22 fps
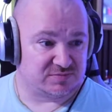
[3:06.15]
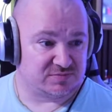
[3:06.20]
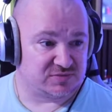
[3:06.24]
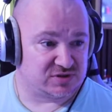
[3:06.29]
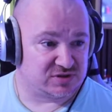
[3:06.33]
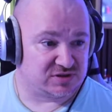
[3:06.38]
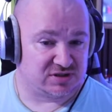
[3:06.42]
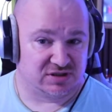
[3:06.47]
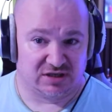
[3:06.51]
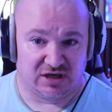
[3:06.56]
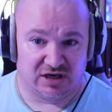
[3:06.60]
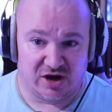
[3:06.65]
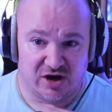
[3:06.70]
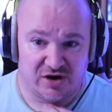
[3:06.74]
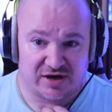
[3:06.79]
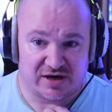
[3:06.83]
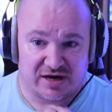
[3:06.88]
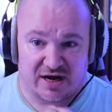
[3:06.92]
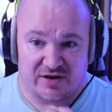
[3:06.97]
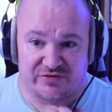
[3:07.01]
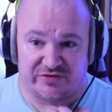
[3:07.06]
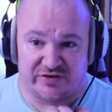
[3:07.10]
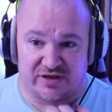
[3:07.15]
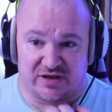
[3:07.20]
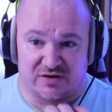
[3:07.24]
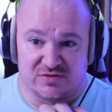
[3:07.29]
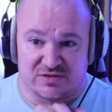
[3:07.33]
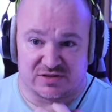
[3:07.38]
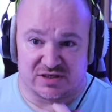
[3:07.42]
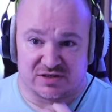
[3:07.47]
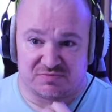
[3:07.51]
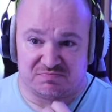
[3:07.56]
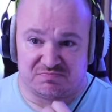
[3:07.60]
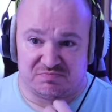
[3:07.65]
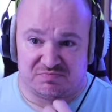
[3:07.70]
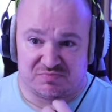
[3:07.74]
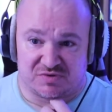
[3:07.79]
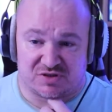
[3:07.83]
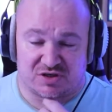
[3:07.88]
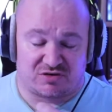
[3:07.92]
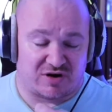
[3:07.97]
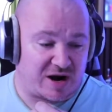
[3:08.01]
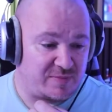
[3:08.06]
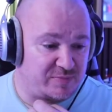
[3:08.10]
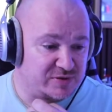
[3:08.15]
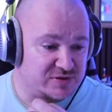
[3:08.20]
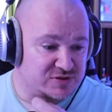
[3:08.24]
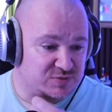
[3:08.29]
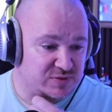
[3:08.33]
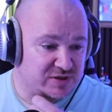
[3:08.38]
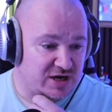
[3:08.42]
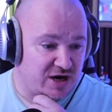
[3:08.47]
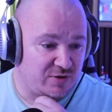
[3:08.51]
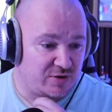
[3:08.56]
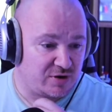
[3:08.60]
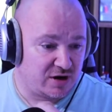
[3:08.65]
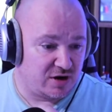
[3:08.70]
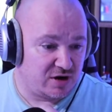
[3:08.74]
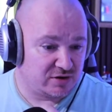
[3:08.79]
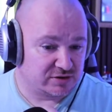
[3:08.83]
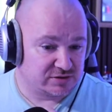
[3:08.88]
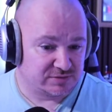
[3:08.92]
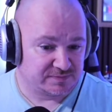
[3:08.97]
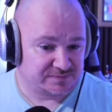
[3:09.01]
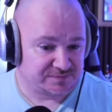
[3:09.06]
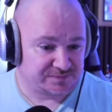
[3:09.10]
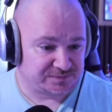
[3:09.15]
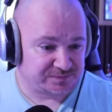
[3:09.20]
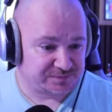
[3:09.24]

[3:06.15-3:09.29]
I'm learning how to use this crap as we go along,